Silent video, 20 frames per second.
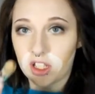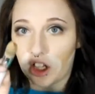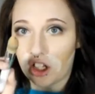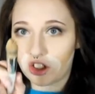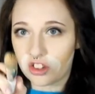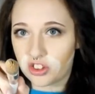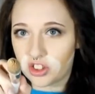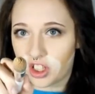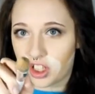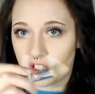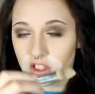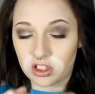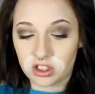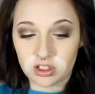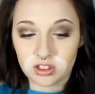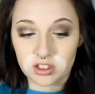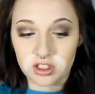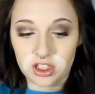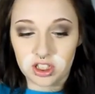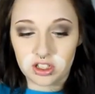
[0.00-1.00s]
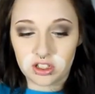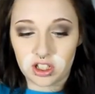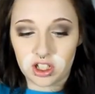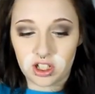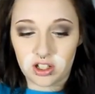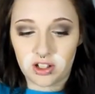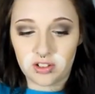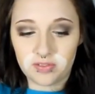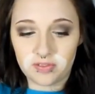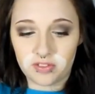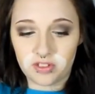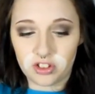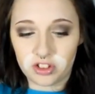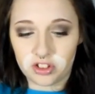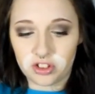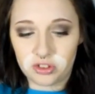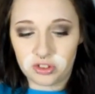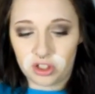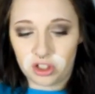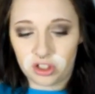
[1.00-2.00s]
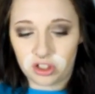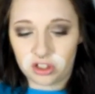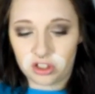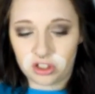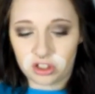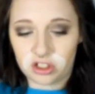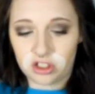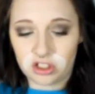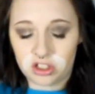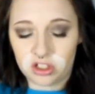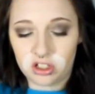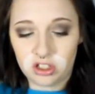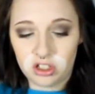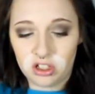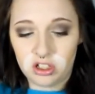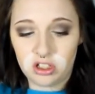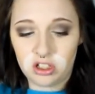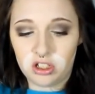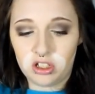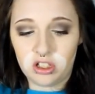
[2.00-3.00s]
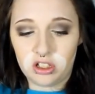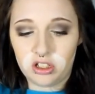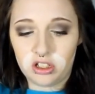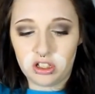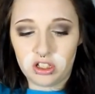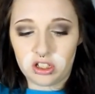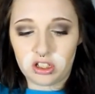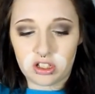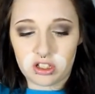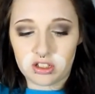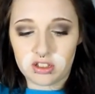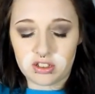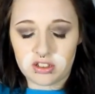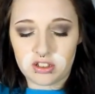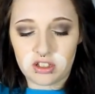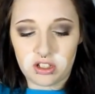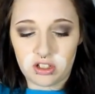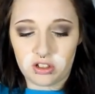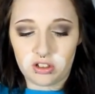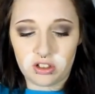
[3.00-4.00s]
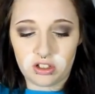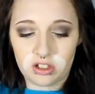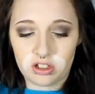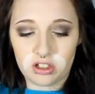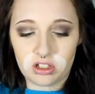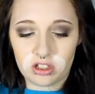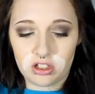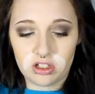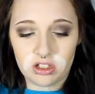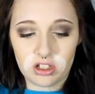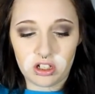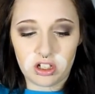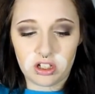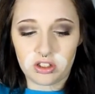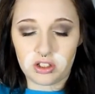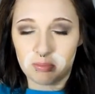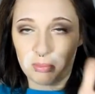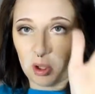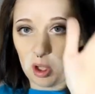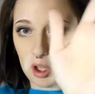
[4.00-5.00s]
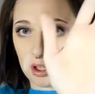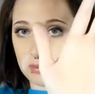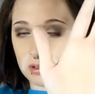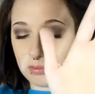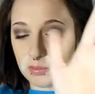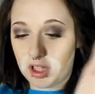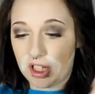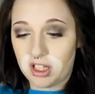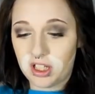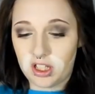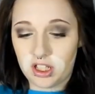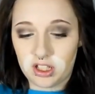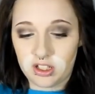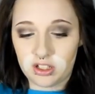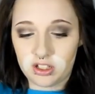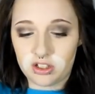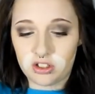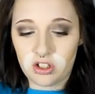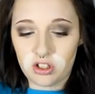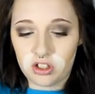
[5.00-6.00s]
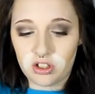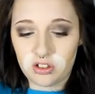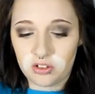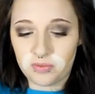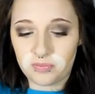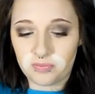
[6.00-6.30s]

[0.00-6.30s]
Then I just kind of clean off the darker concealer on the palm of my hand